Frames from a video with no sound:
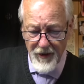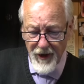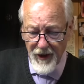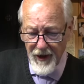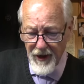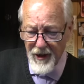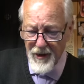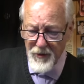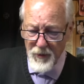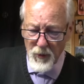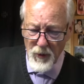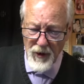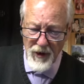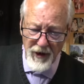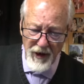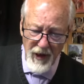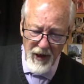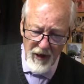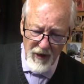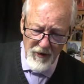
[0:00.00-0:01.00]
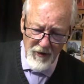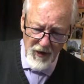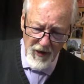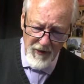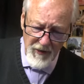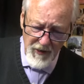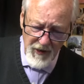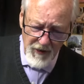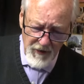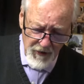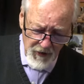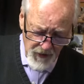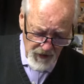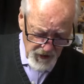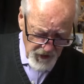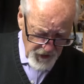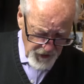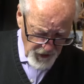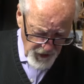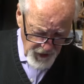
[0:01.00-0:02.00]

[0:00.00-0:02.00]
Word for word: It is what it is, and this is.